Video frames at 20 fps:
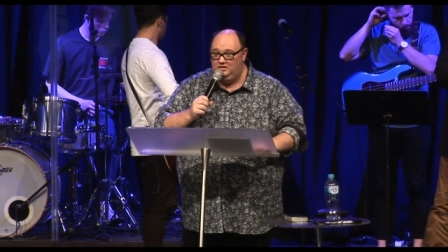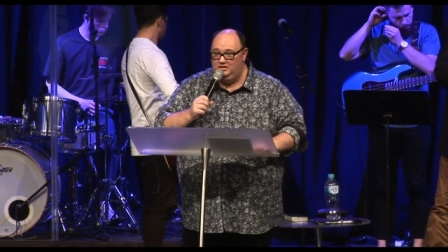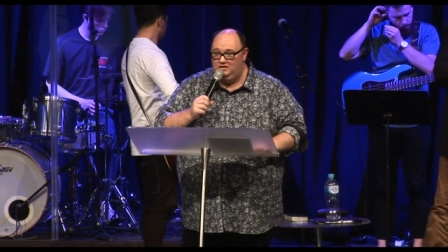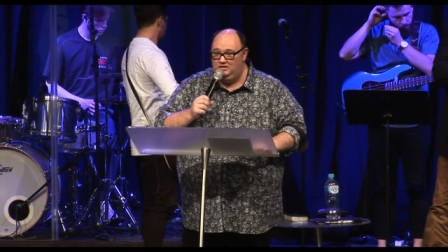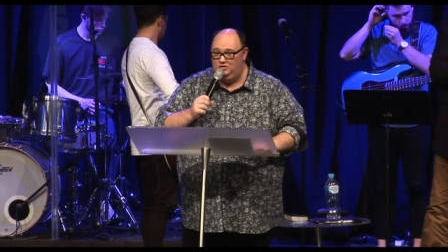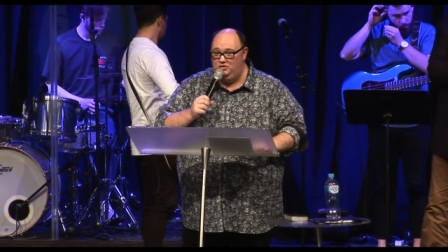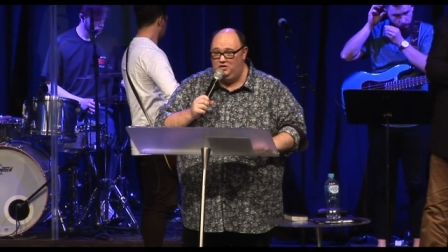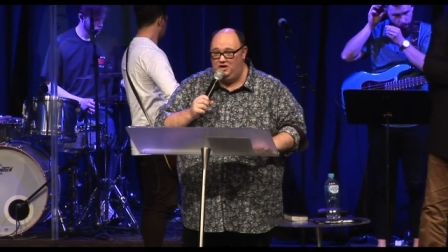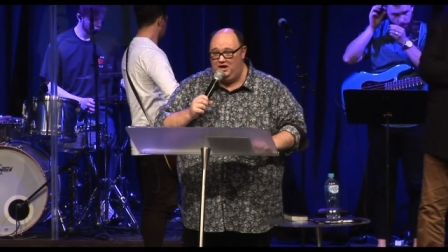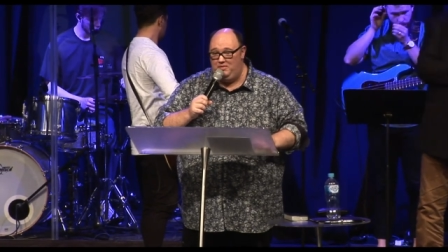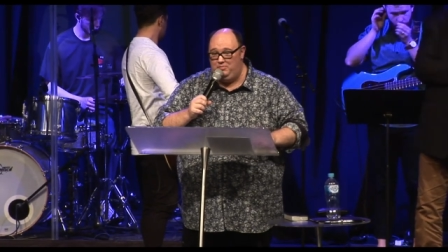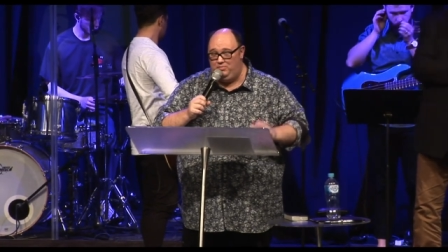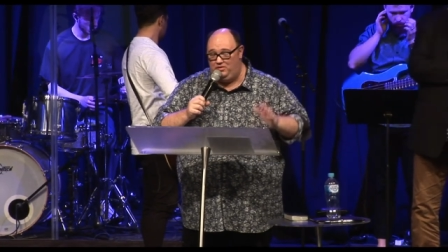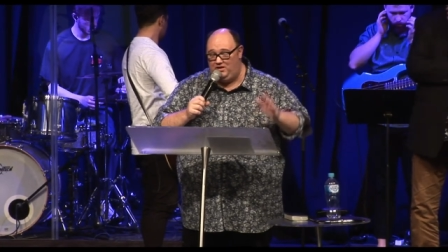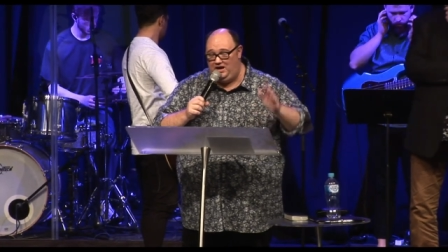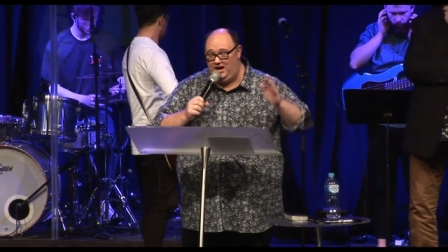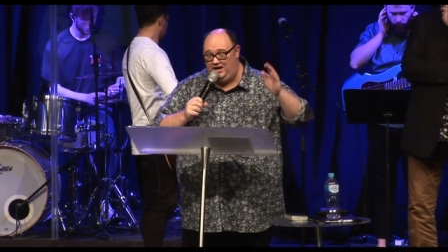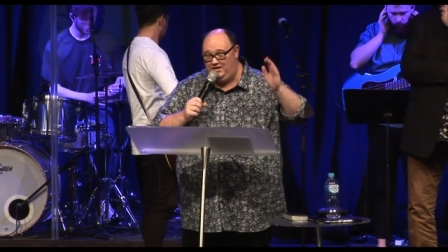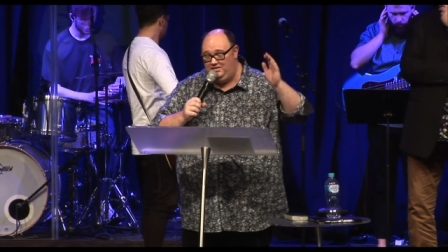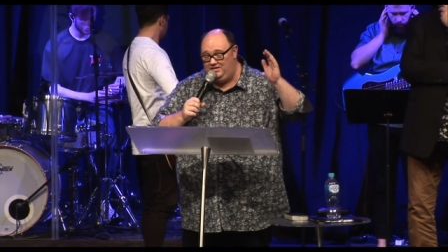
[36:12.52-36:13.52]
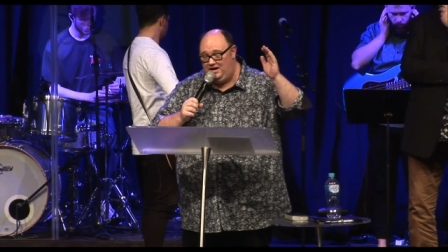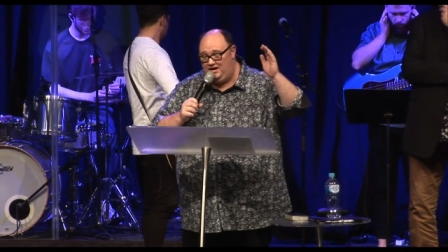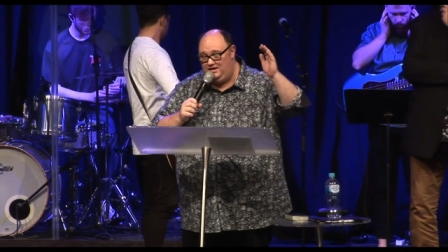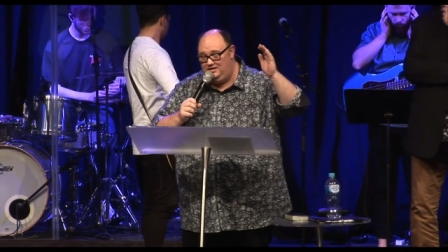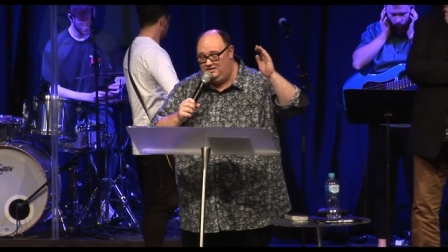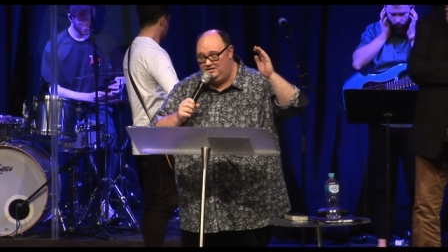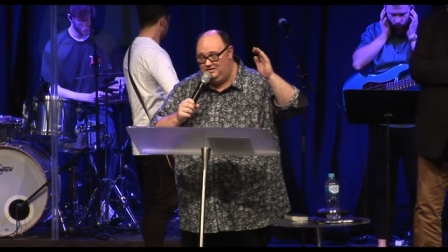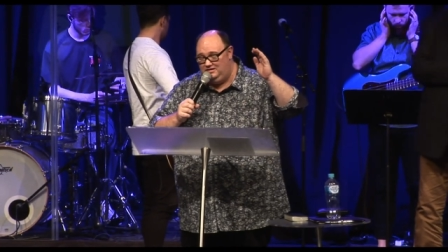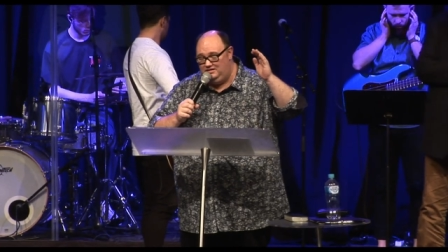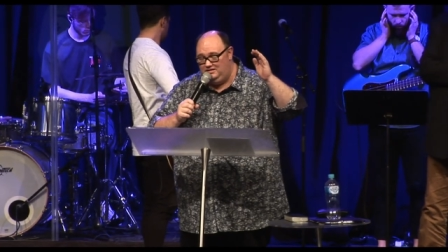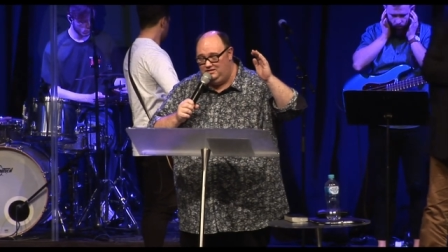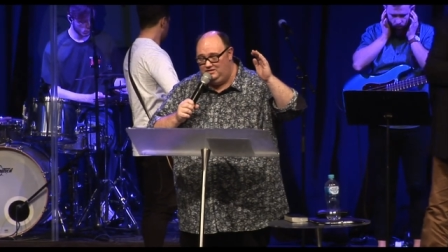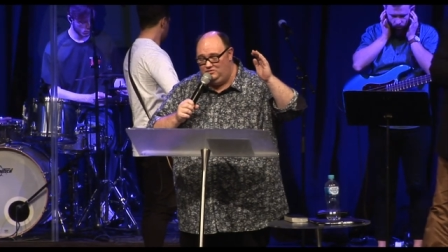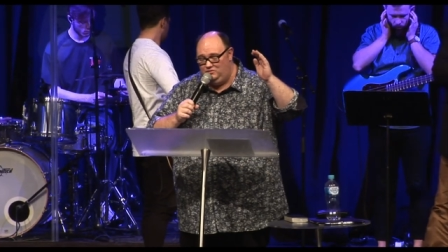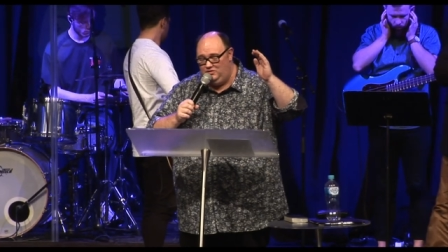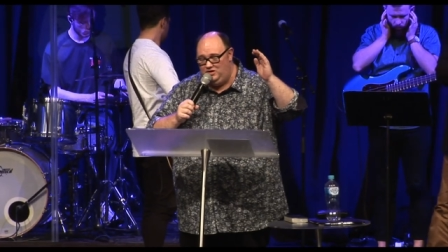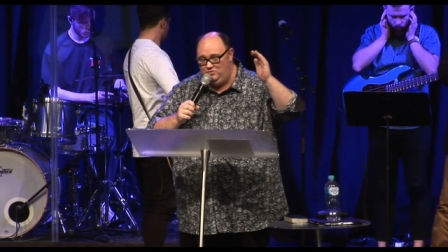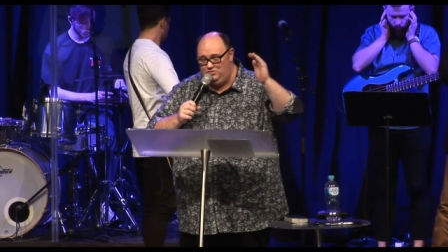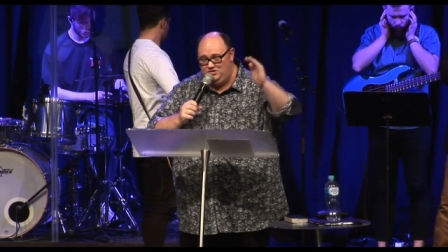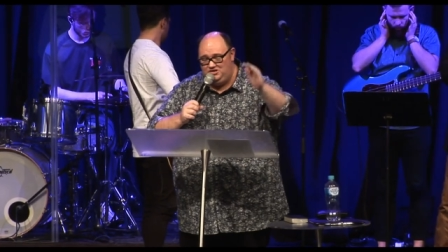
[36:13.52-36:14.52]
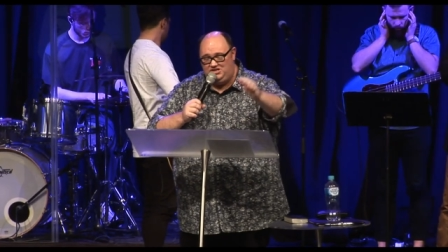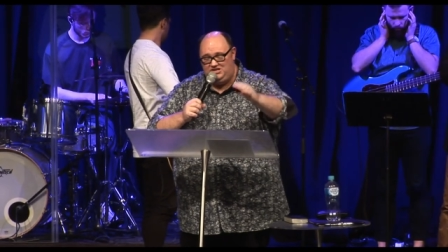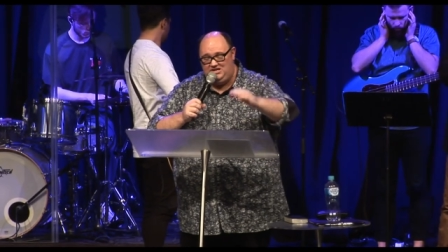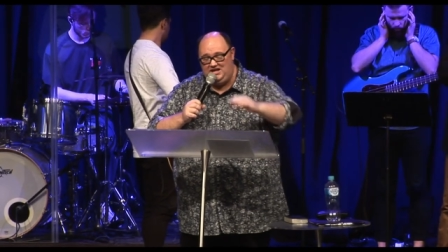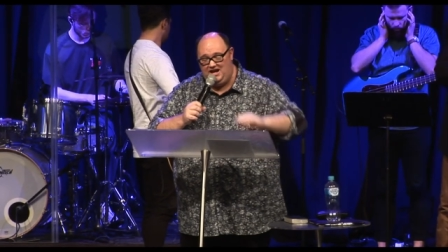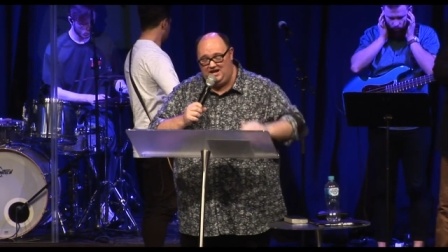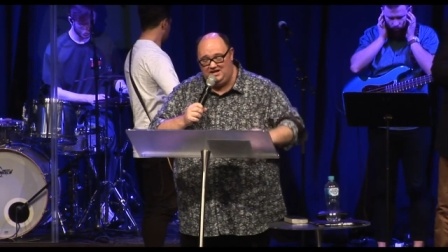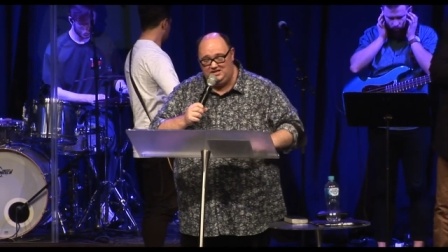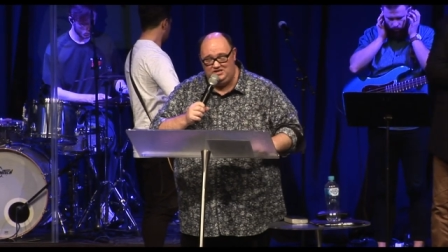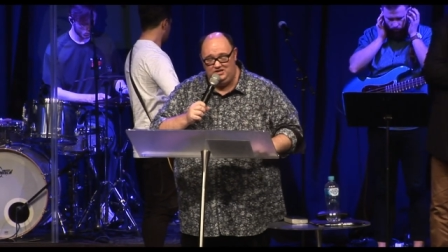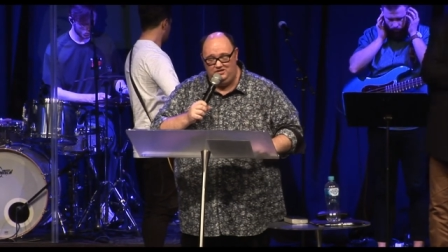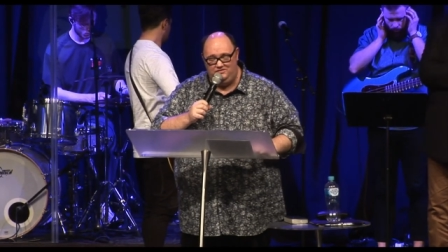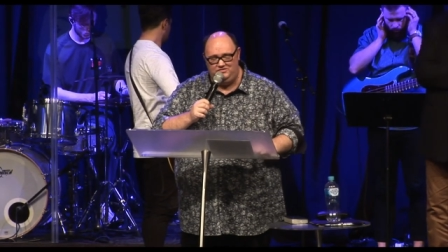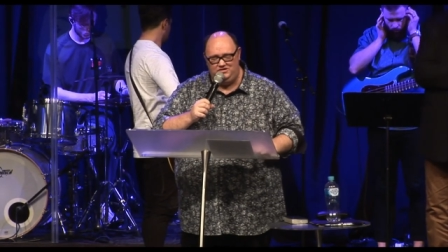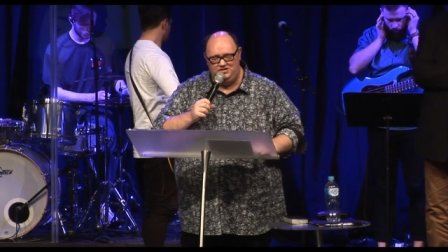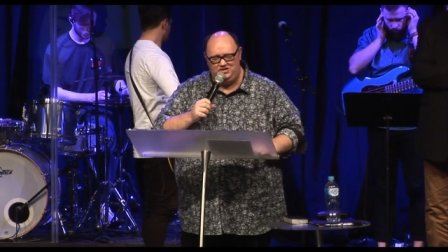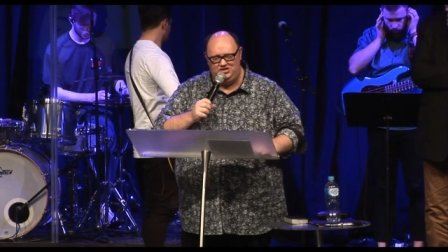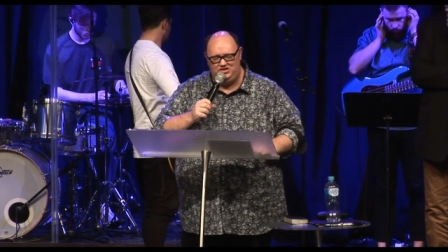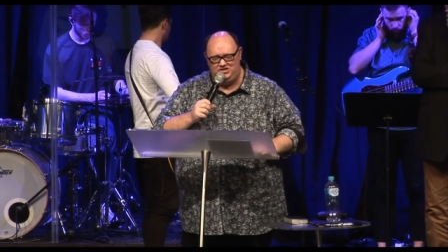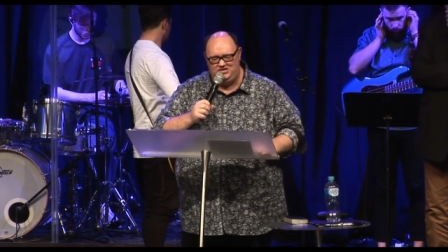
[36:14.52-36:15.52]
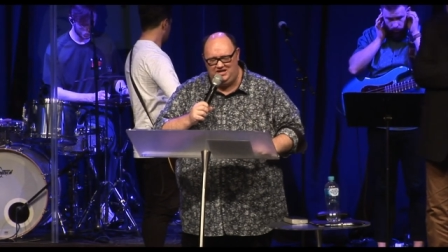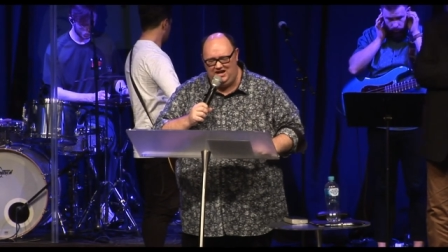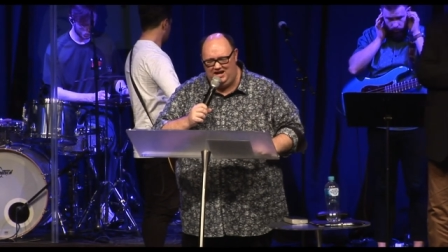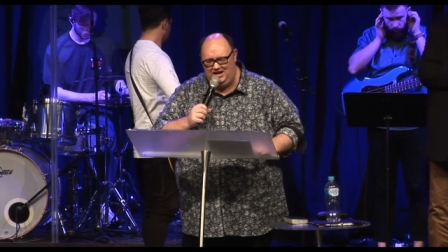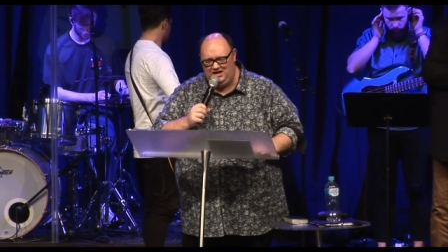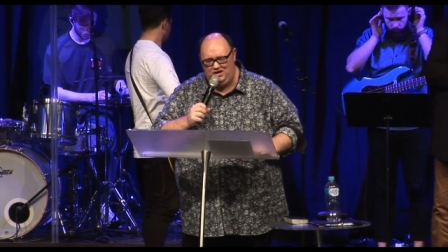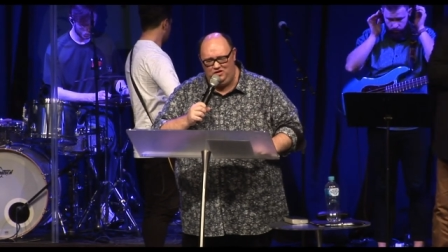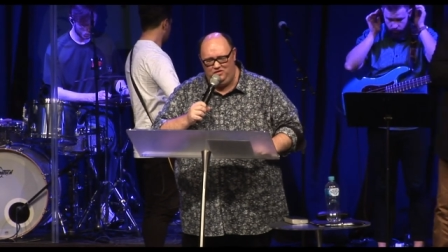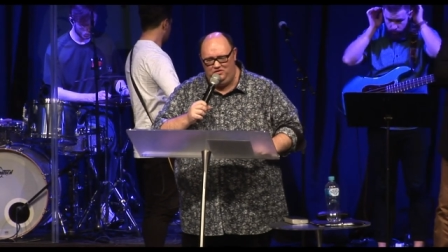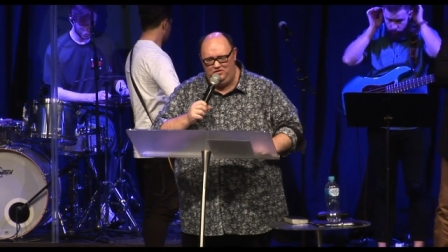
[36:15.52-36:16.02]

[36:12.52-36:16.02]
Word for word: Lord, I pray that we would see ourselves as standing on